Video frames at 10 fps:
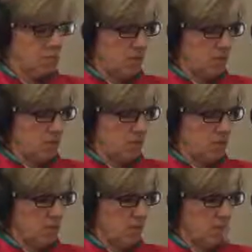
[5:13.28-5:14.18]

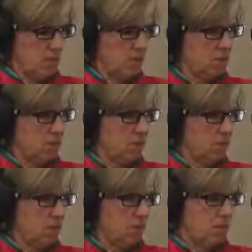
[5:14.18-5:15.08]

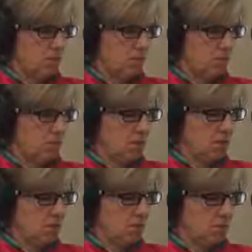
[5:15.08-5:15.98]

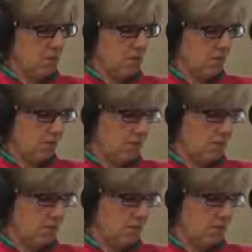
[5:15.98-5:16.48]
This person isn't speaking.